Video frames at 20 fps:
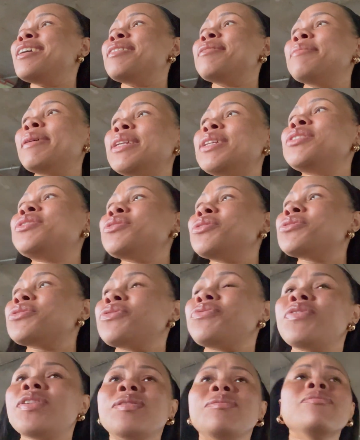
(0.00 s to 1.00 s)
I need to also
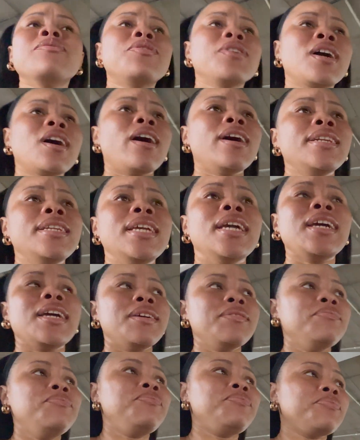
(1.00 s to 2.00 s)
film for
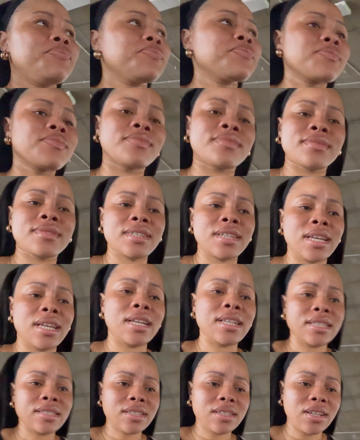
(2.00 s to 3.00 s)
Garnier.
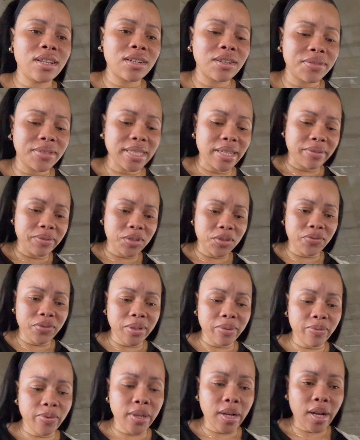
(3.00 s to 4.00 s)
It's a lot of stuff to
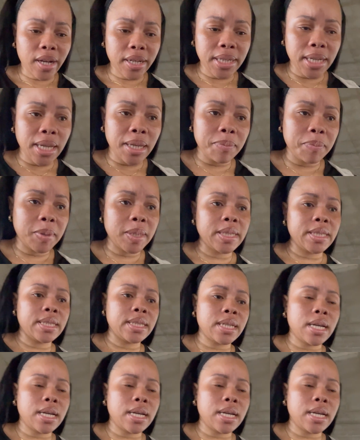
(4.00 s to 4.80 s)
film for Garnier, but